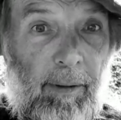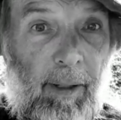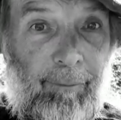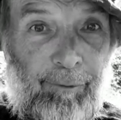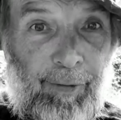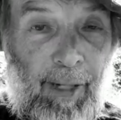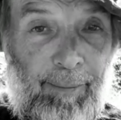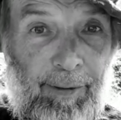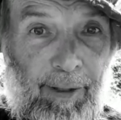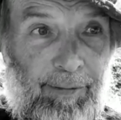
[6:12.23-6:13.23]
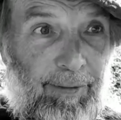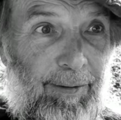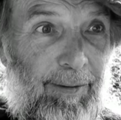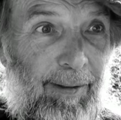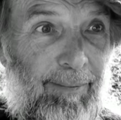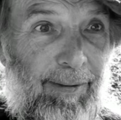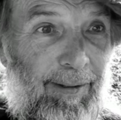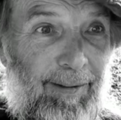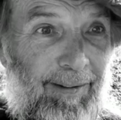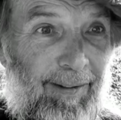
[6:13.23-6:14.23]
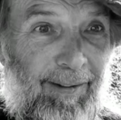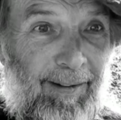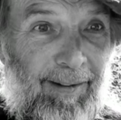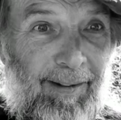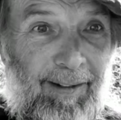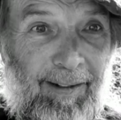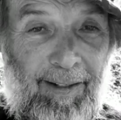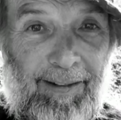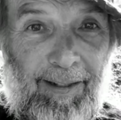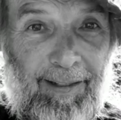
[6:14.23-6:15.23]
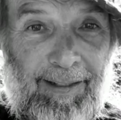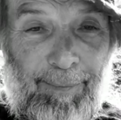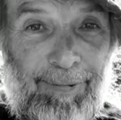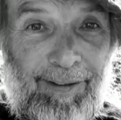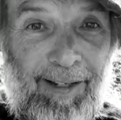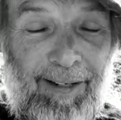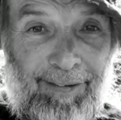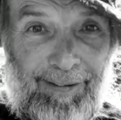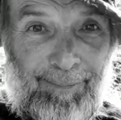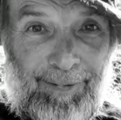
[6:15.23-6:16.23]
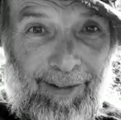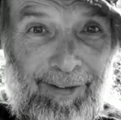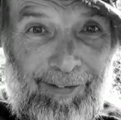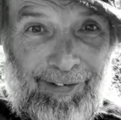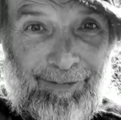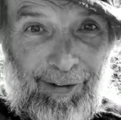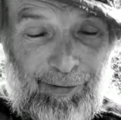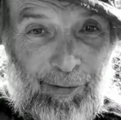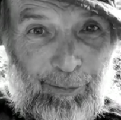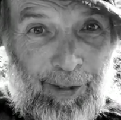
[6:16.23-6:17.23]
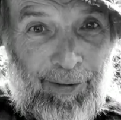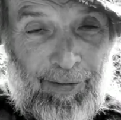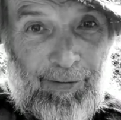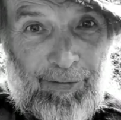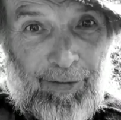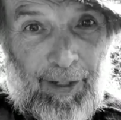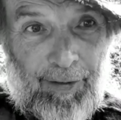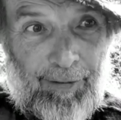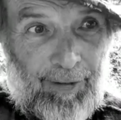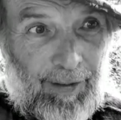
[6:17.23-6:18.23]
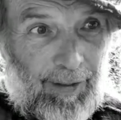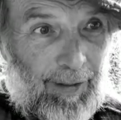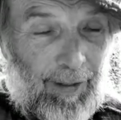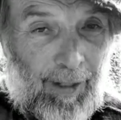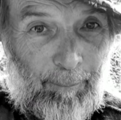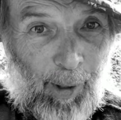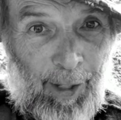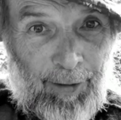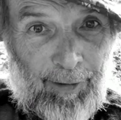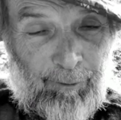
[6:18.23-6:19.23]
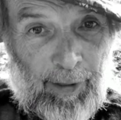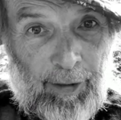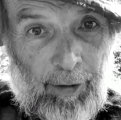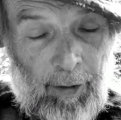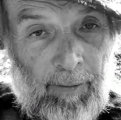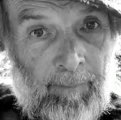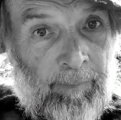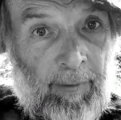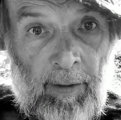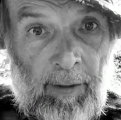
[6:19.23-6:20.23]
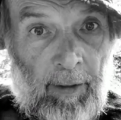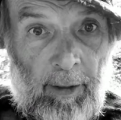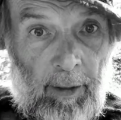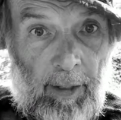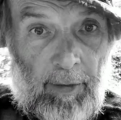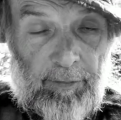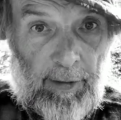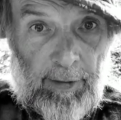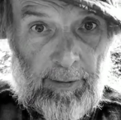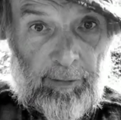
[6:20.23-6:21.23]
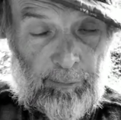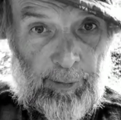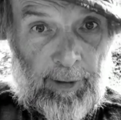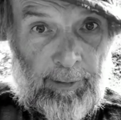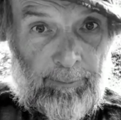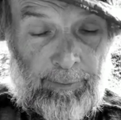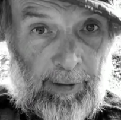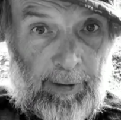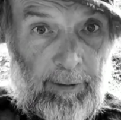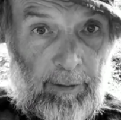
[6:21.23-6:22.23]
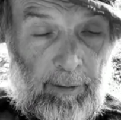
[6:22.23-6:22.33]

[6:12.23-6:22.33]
I'm flabbergasted. I'm like, I can't believe it. I'm thunderstruck to witness that the pint of liquor has inexplicably